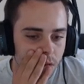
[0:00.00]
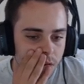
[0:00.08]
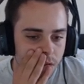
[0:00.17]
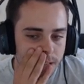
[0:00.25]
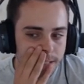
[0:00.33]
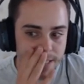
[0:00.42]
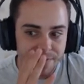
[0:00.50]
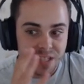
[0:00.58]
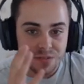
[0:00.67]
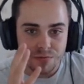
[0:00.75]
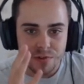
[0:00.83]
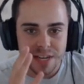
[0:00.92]
so this
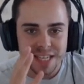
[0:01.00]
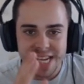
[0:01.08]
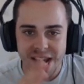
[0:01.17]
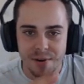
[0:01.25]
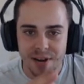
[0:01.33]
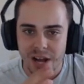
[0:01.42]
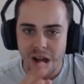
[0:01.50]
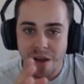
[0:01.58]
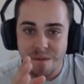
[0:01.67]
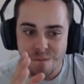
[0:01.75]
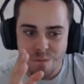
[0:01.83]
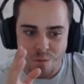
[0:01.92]
thing's really scary, and I
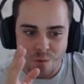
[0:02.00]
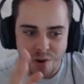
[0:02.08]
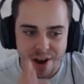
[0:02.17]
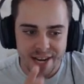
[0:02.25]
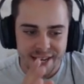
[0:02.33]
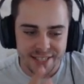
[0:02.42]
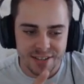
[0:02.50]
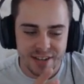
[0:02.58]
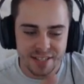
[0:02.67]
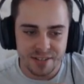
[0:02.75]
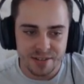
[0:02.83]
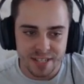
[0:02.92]
am really excited
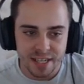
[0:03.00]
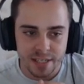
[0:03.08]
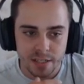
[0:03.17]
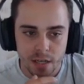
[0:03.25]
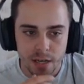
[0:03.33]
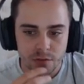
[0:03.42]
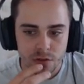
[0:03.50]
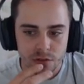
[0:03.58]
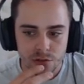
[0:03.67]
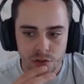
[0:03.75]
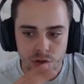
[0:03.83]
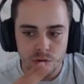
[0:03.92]
to use it. And I've
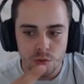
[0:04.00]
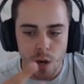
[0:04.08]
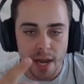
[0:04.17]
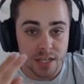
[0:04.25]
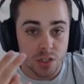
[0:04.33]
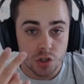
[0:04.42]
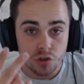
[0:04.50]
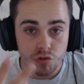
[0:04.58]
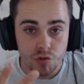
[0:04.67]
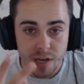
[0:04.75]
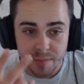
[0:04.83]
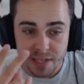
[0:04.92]
got two
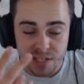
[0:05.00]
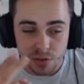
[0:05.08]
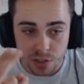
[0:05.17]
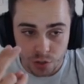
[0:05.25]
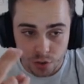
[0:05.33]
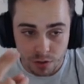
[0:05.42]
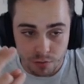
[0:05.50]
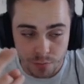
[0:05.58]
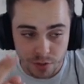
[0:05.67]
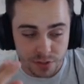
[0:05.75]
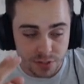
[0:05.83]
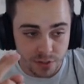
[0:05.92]
extremely solid Trick Room
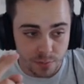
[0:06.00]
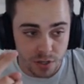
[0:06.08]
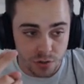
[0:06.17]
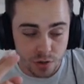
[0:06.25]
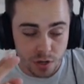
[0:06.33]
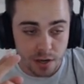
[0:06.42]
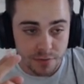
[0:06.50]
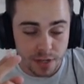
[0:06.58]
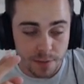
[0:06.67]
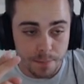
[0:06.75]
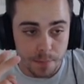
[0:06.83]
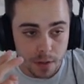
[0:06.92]
users on my draft,
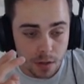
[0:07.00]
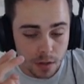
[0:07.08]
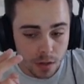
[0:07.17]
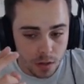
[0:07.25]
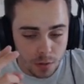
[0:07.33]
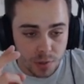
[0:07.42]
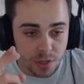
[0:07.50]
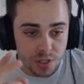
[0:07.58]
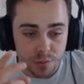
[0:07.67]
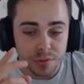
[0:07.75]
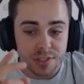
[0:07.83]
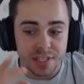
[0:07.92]
um, which
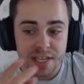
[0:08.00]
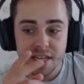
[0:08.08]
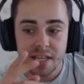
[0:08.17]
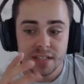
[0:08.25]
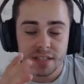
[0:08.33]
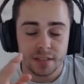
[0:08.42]
you will see